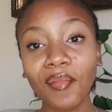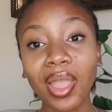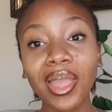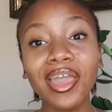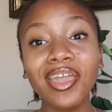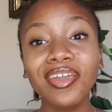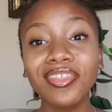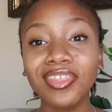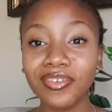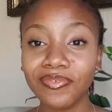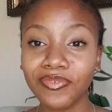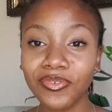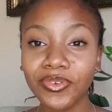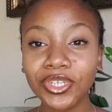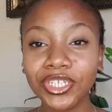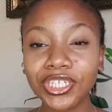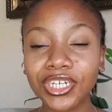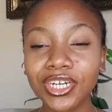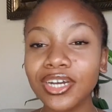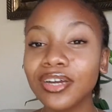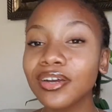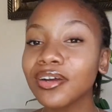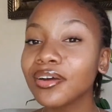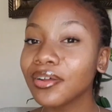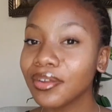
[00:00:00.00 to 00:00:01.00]
In the
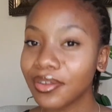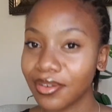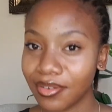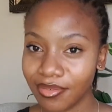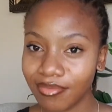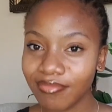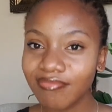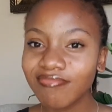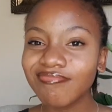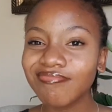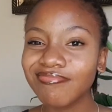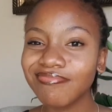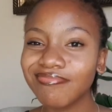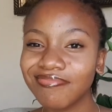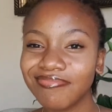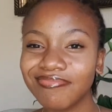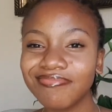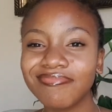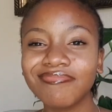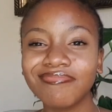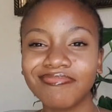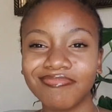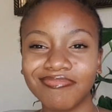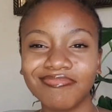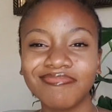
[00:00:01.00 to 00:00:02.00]
future,
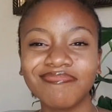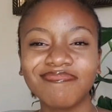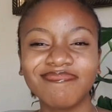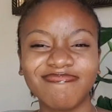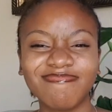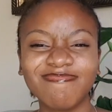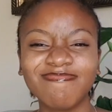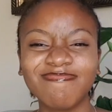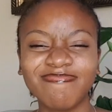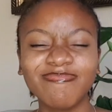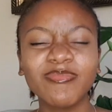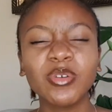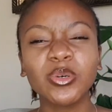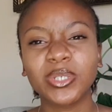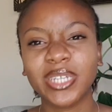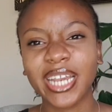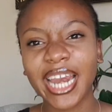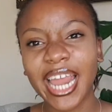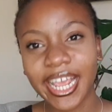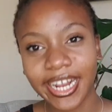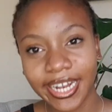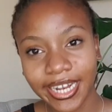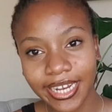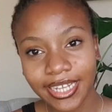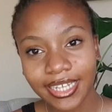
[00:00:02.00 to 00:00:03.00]
most
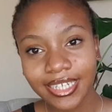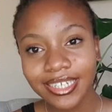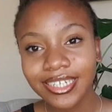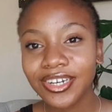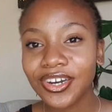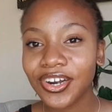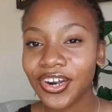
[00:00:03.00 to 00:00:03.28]
likely.